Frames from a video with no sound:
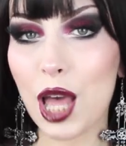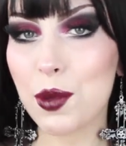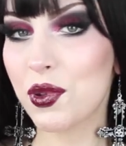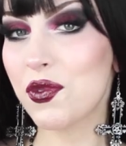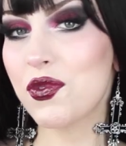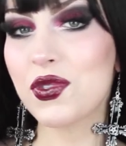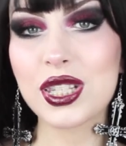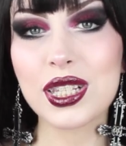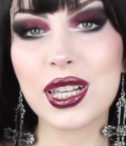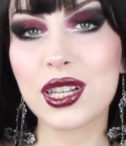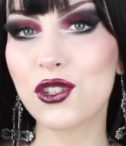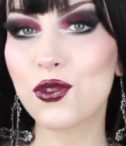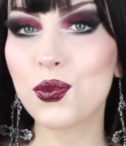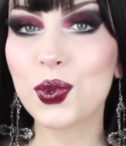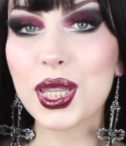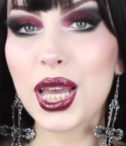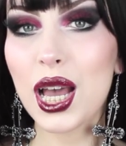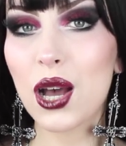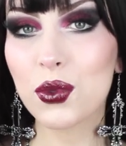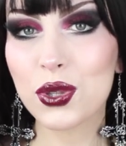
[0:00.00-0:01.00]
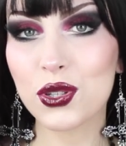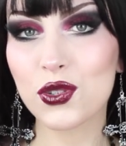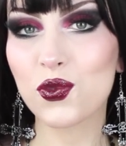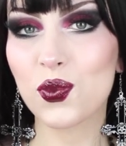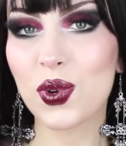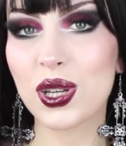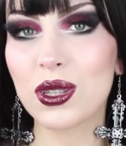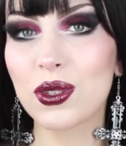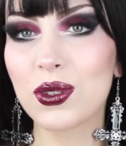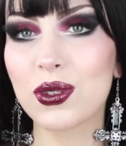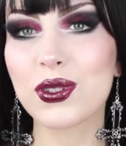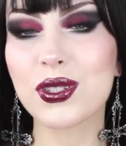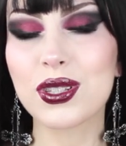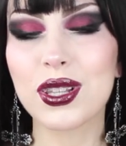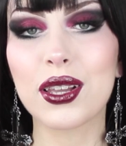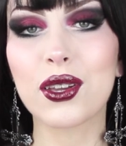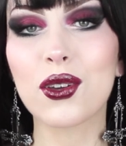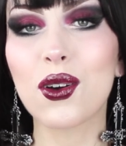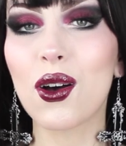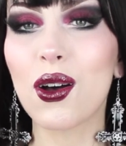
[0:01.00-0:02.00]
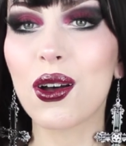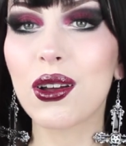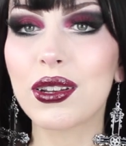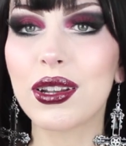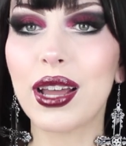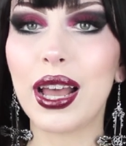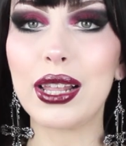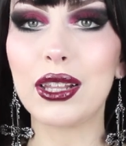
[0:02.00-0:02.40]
I'm obsessed with how this one looks like on.